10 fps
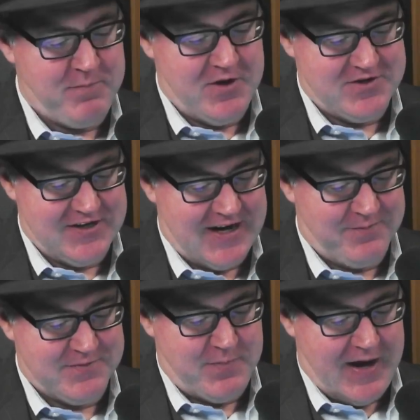Bertrand
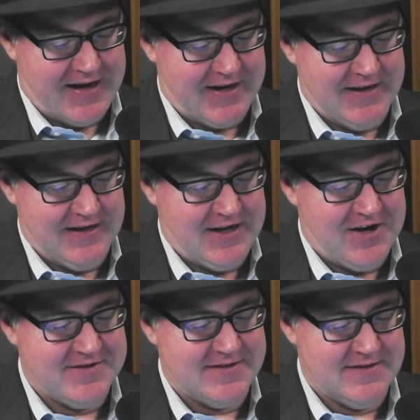comes back and he
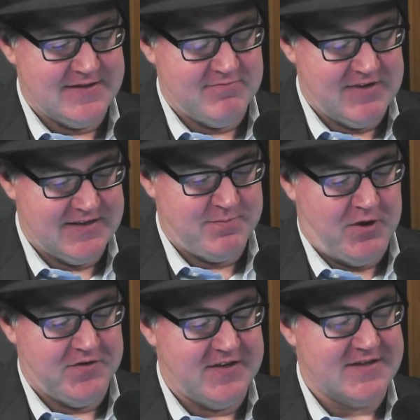goes and rings
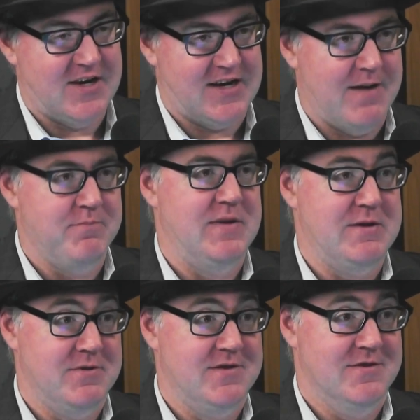Bond, says, "Can I come
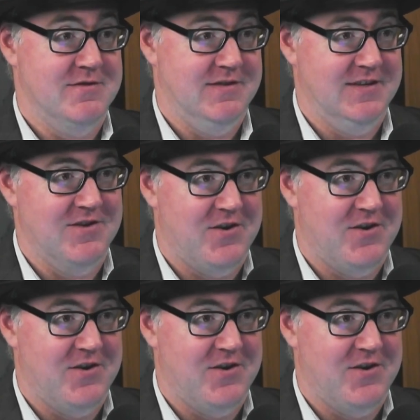meet with you in your